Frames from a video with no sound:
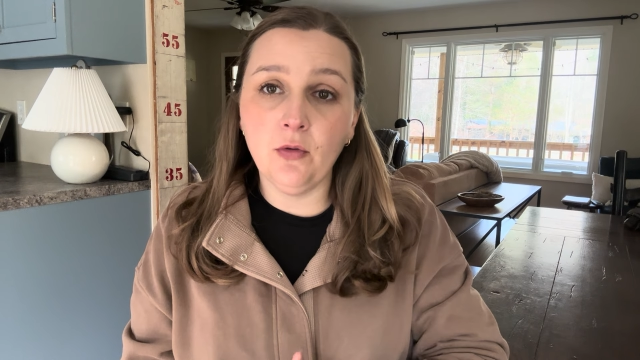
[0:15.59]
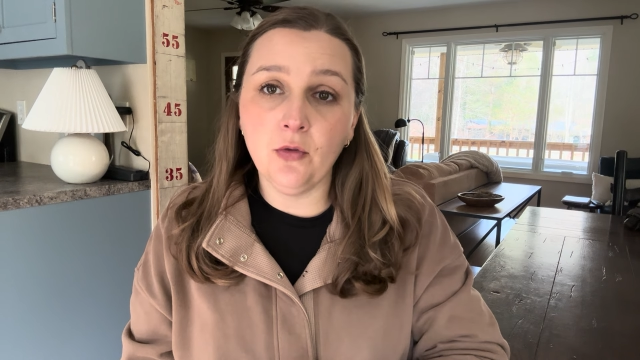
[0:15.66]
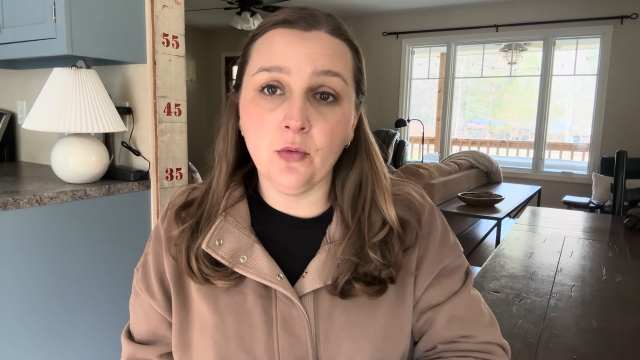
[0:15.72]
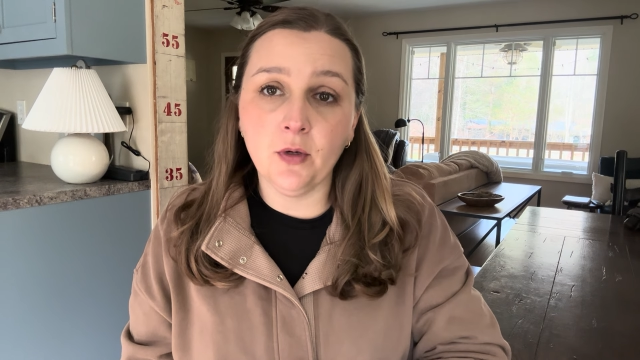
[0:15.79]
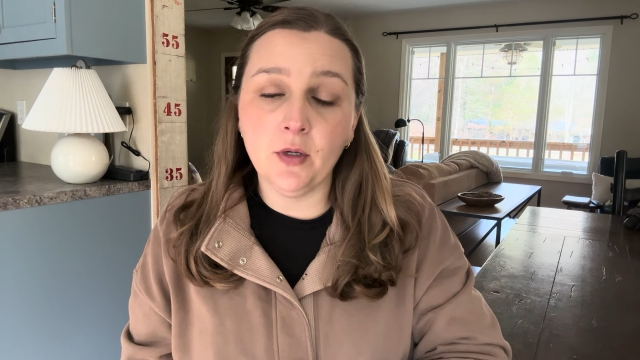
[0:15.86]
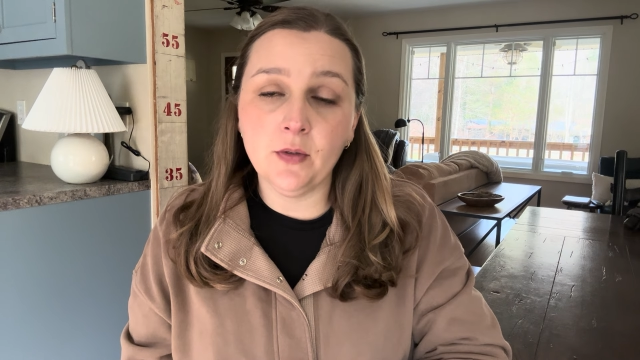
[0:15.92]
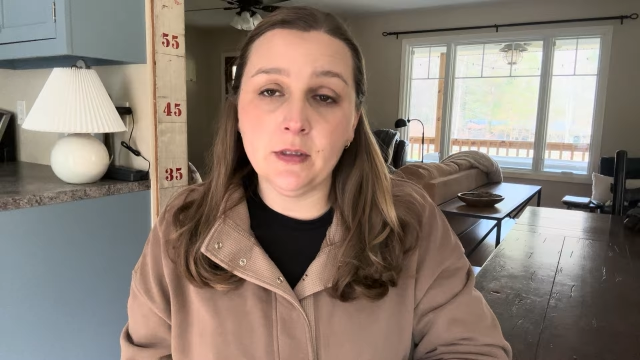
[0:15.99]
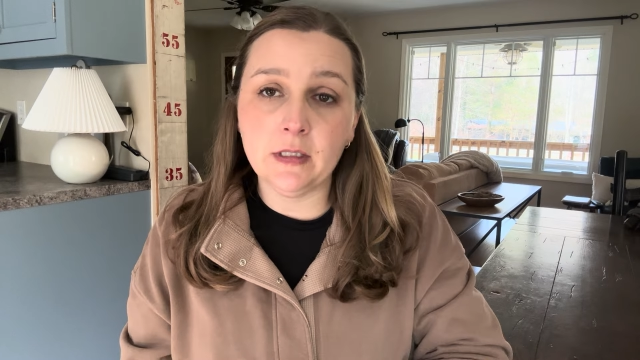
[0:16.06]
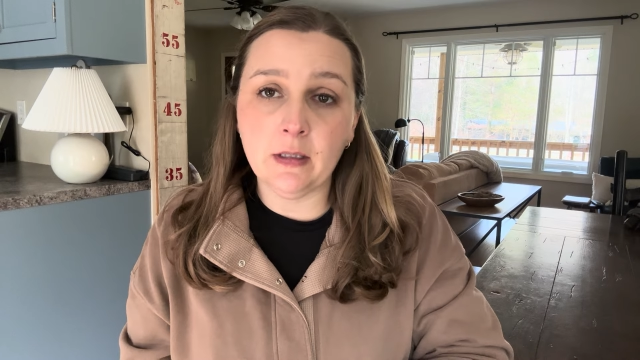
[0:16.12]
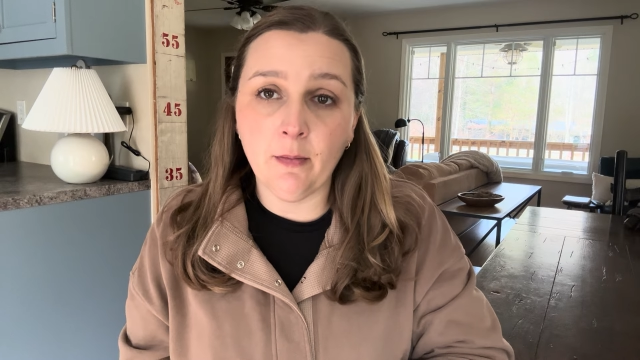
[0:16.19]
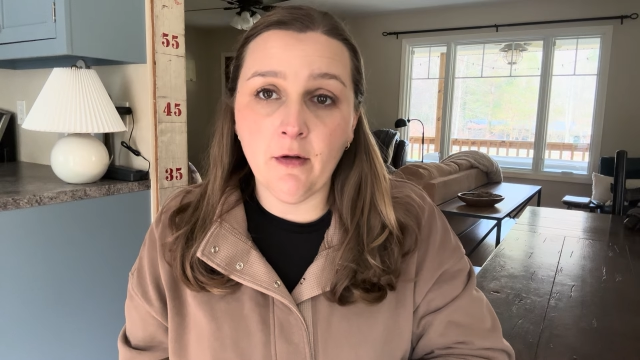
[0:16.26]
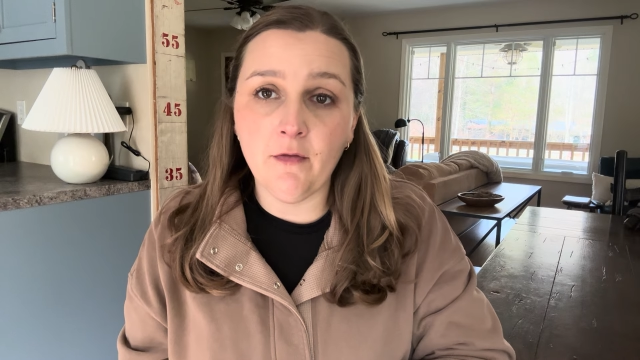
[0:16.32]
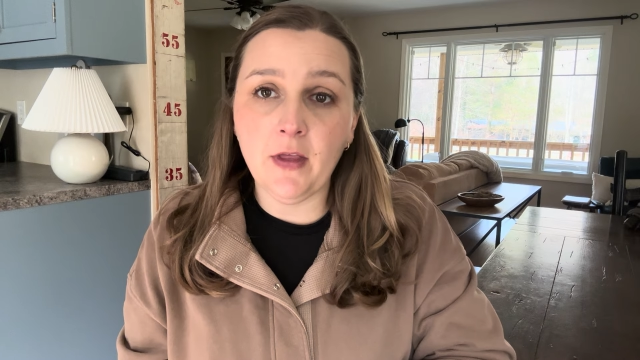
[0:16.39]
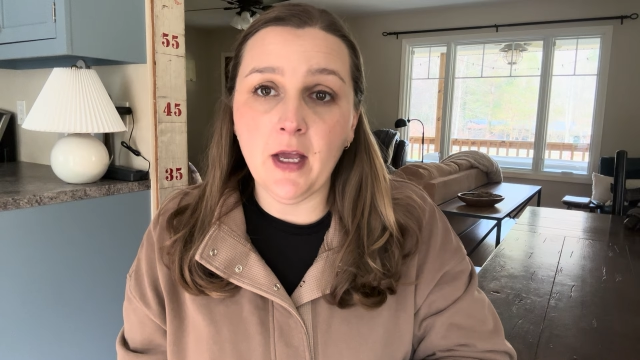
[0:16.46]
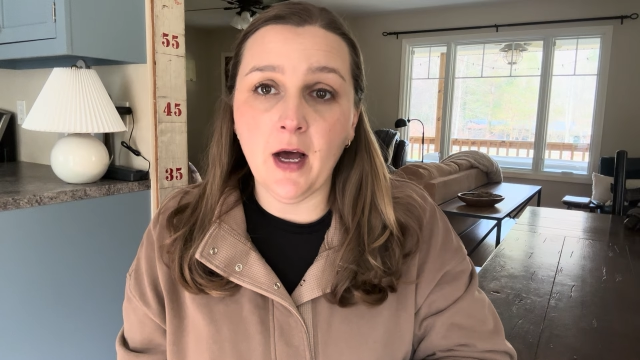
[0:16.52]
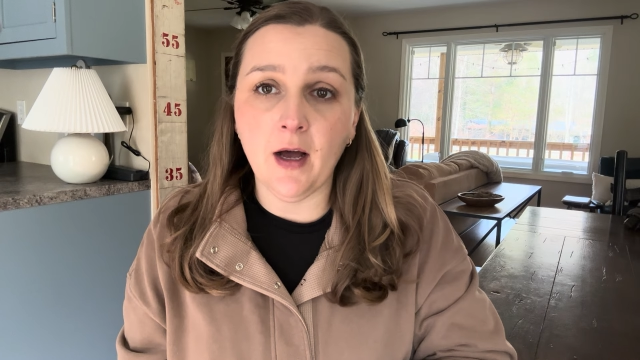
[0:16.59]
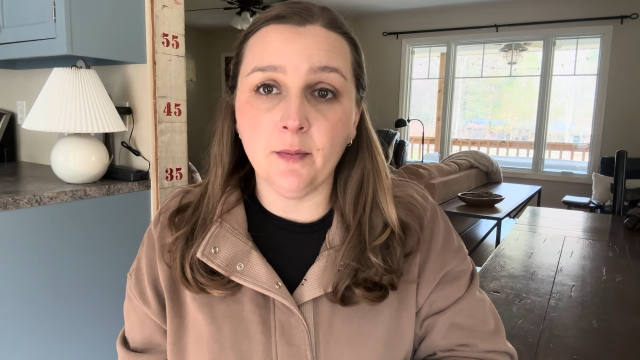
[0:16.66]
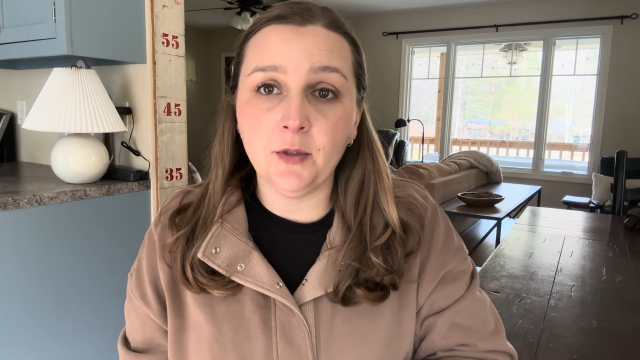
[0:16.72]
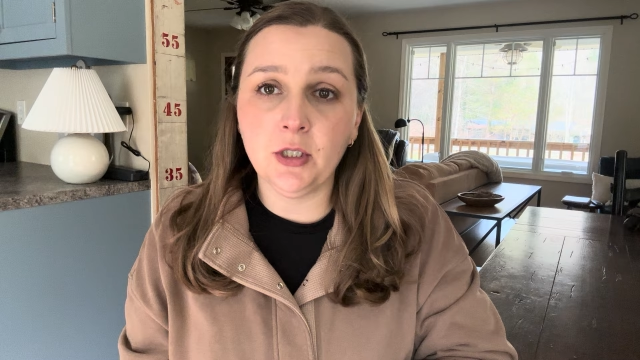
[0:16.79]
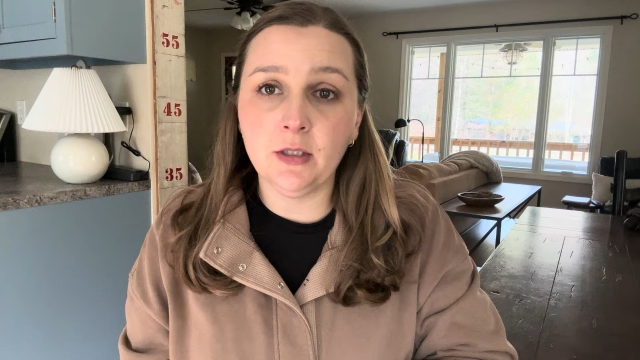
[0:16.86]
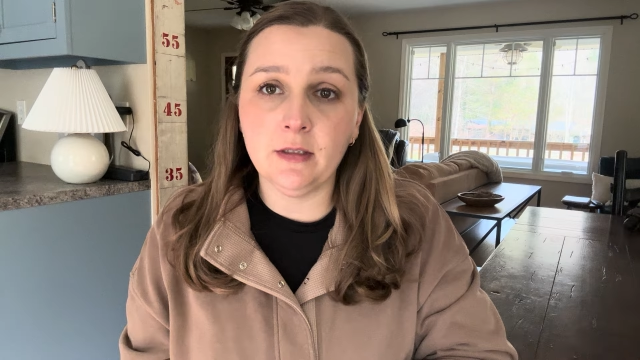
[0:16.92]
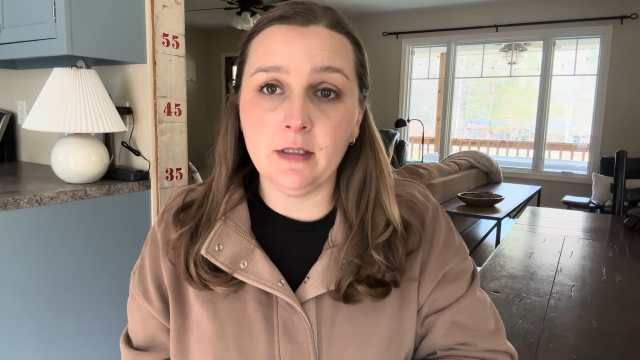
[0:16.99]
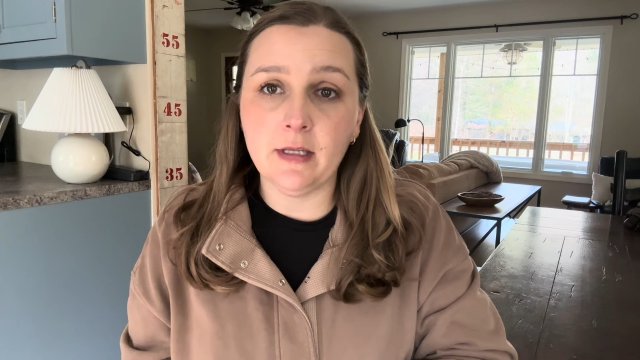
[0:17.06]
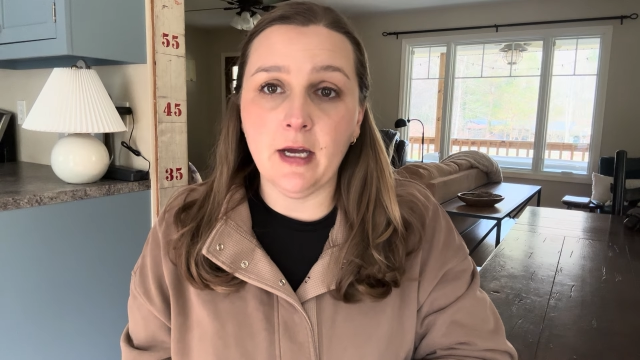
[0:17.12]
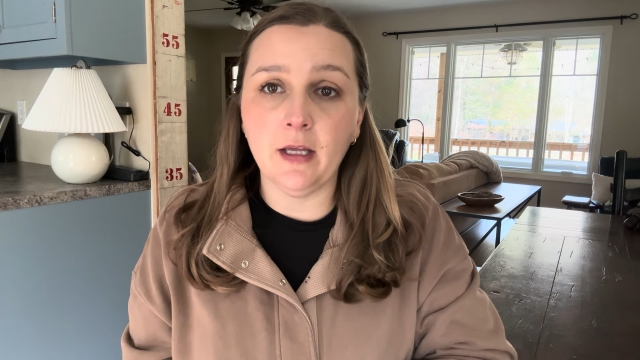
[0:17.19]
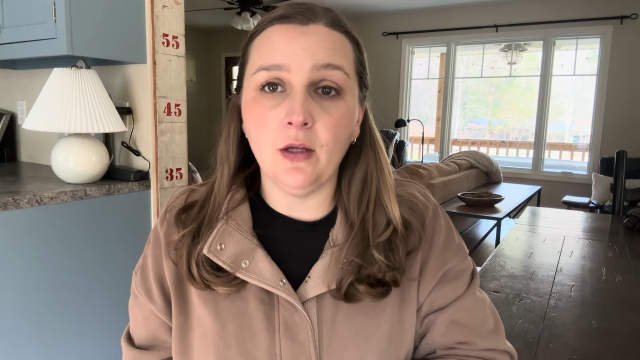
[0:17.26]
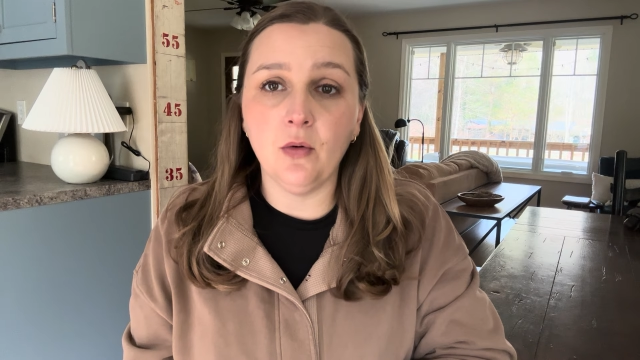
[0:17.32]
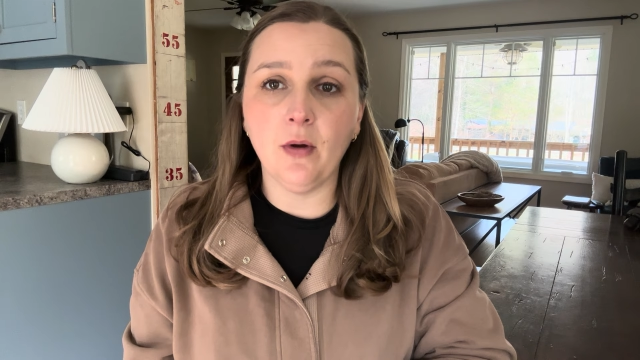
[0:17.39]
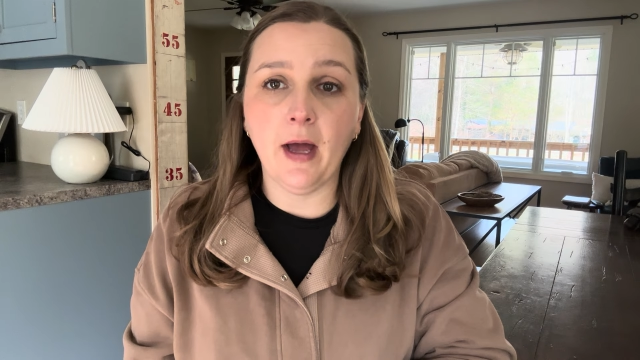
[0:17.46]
through some of the options that you